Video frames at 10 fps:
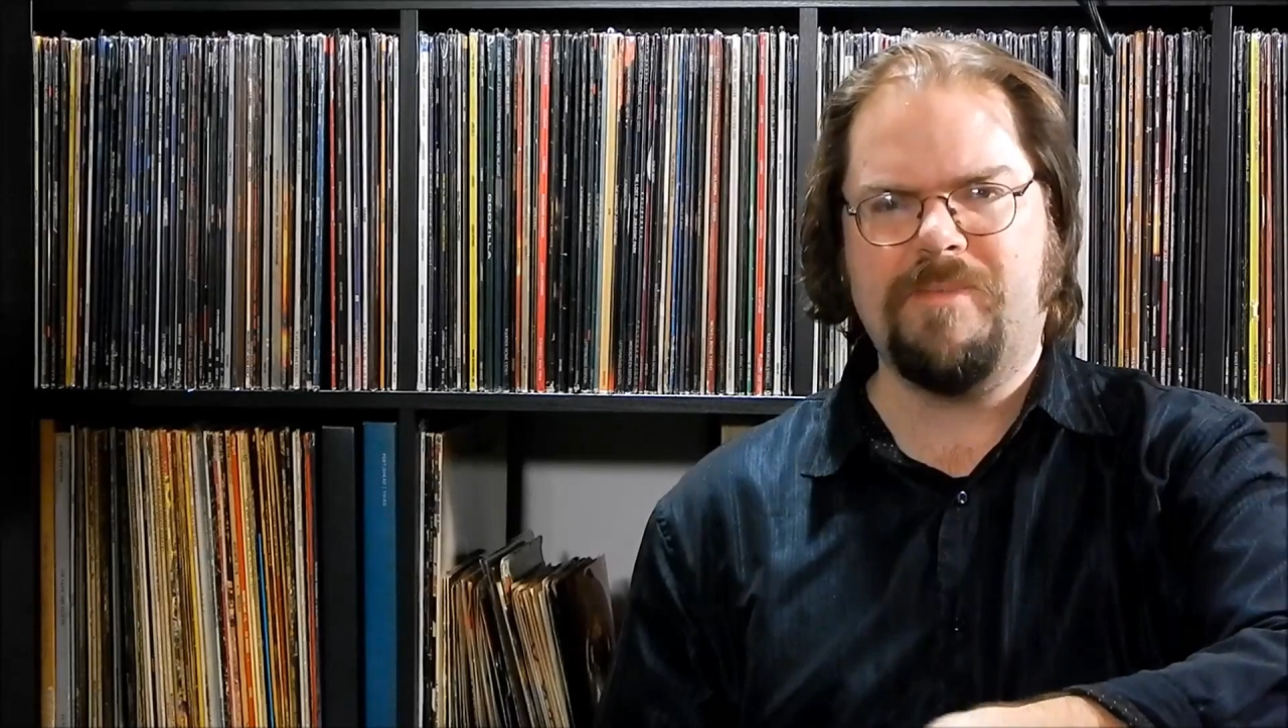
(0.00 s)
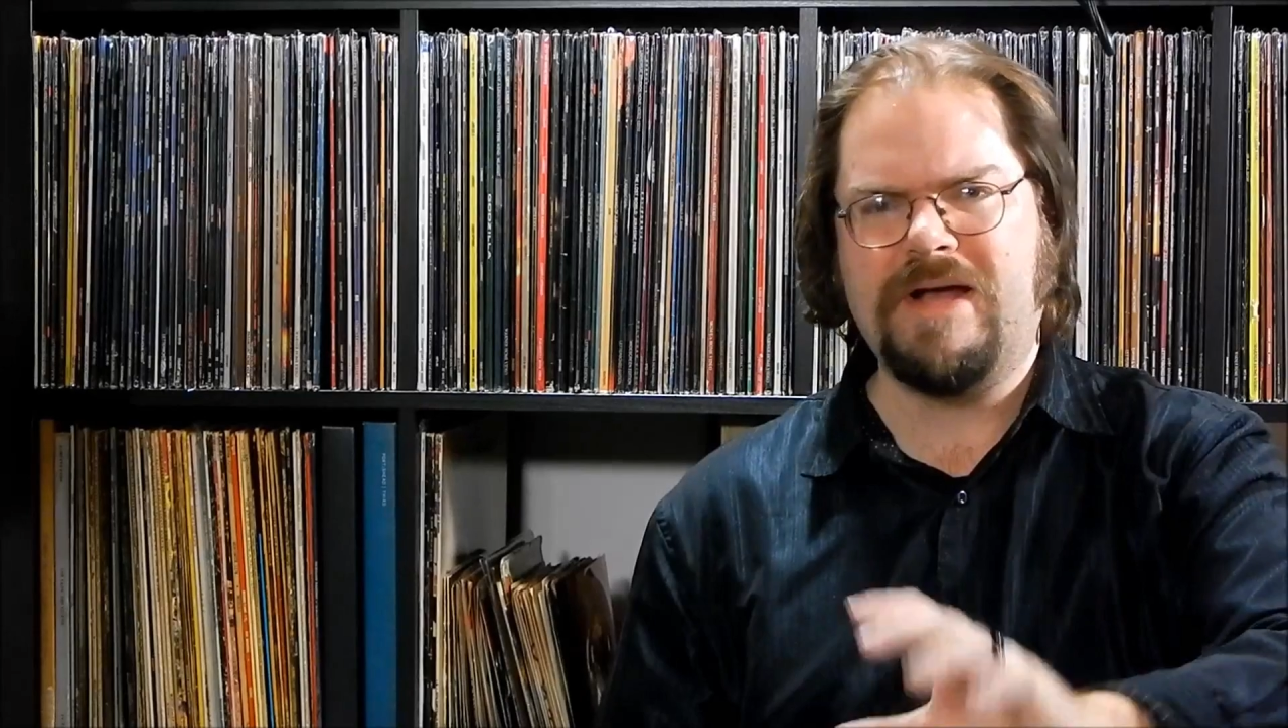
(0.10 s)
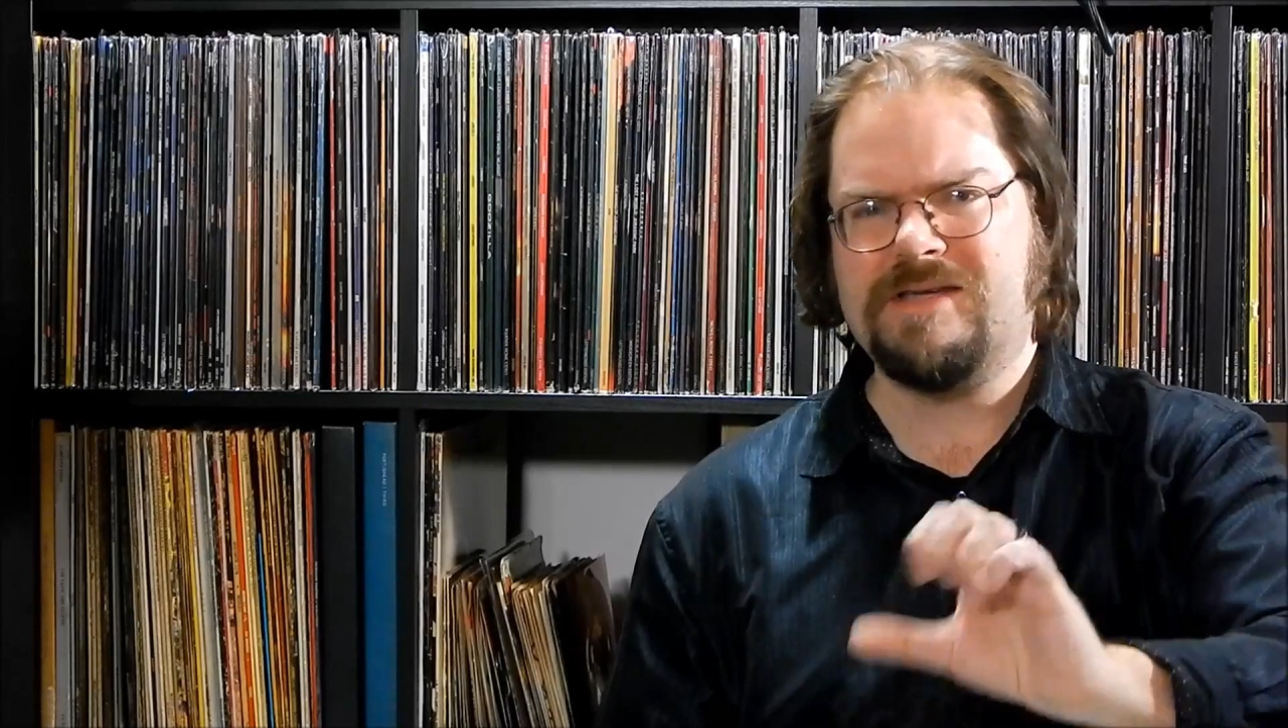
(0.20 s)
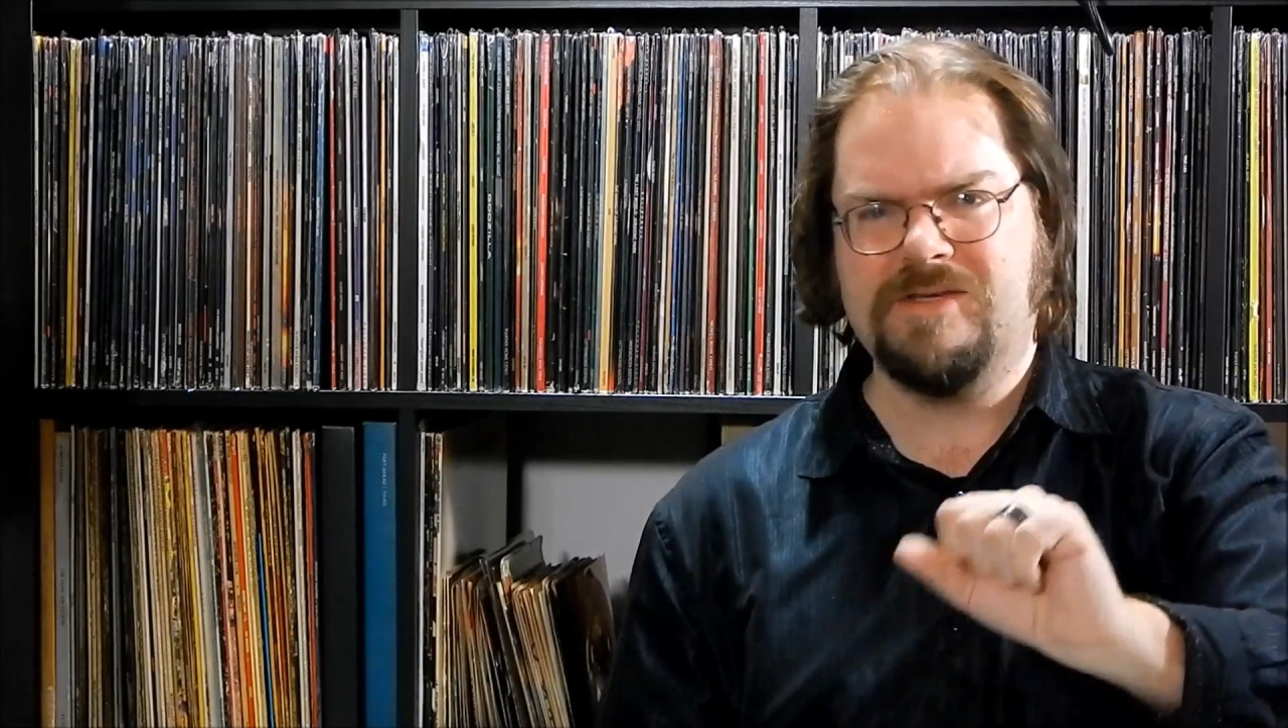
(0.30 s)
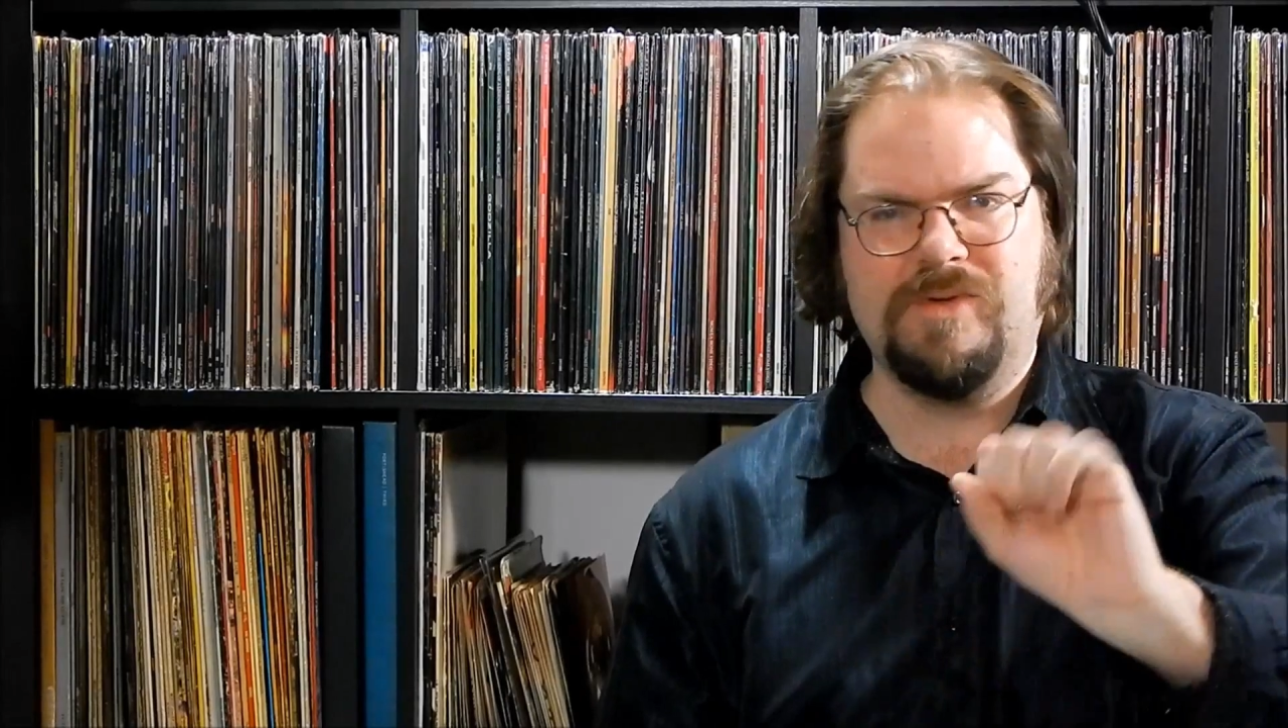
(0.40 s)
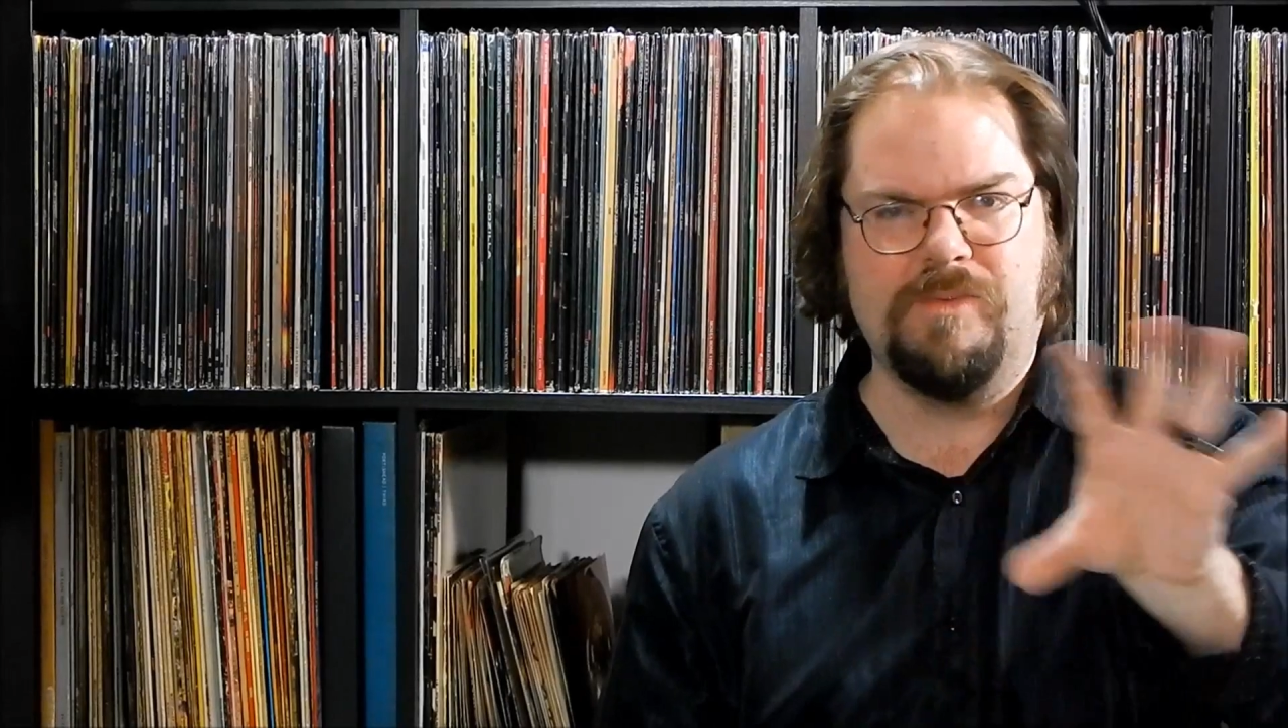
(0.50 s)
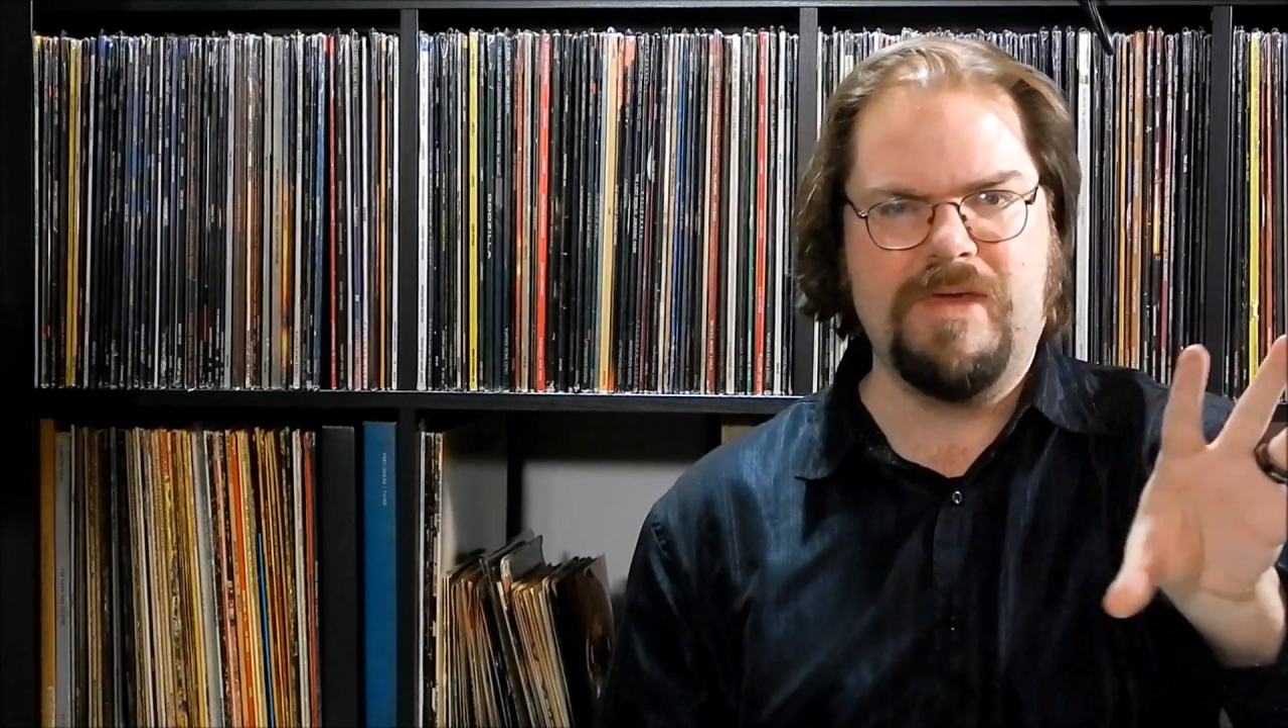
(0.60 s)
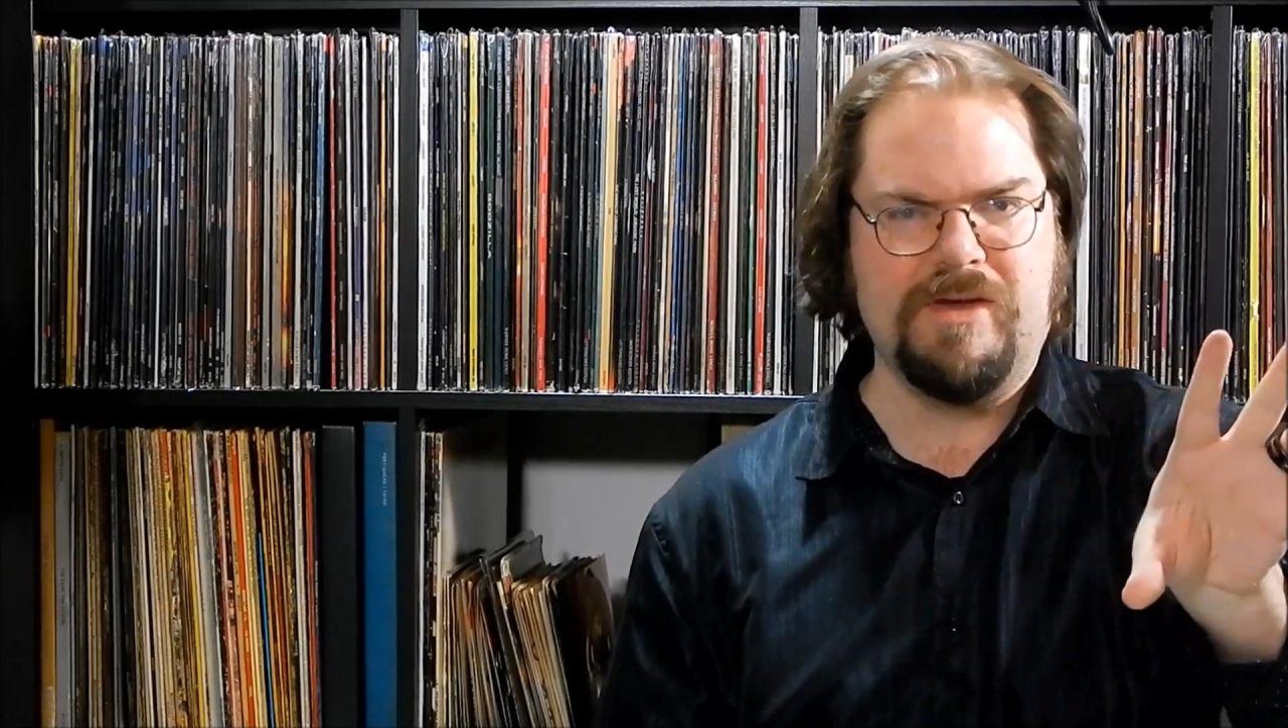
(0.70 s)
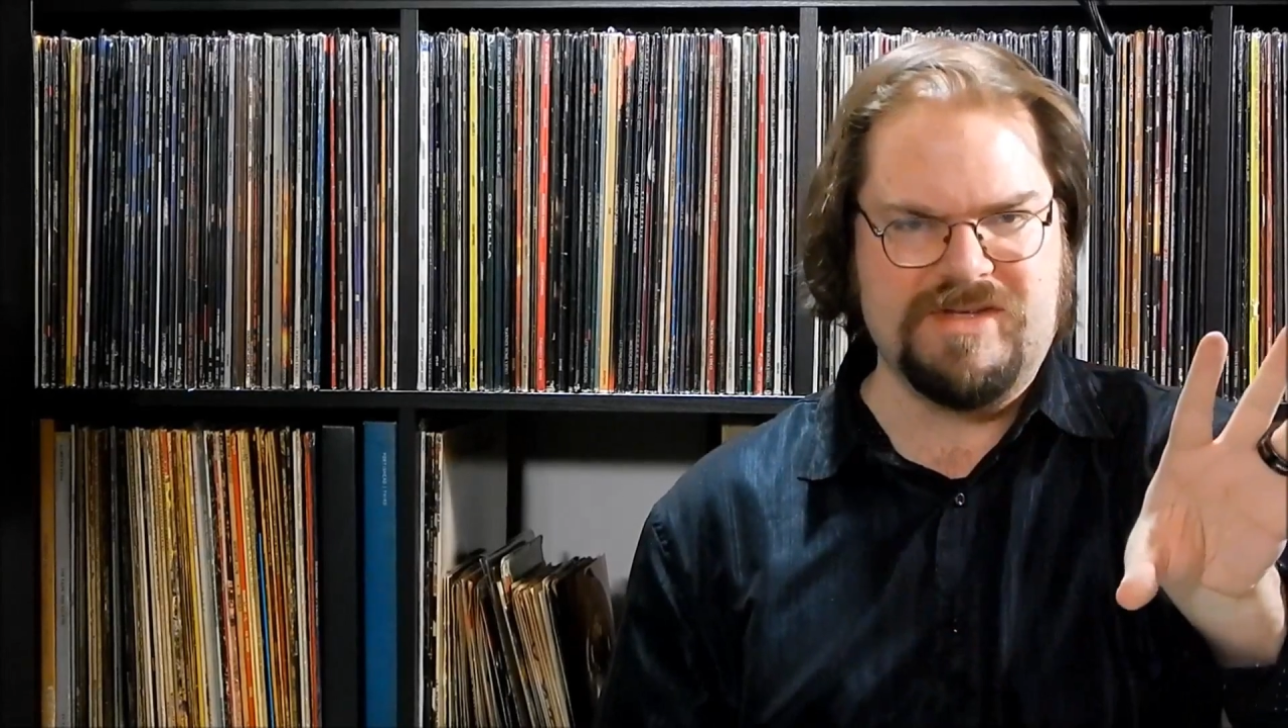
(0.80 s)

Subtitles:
boxes would be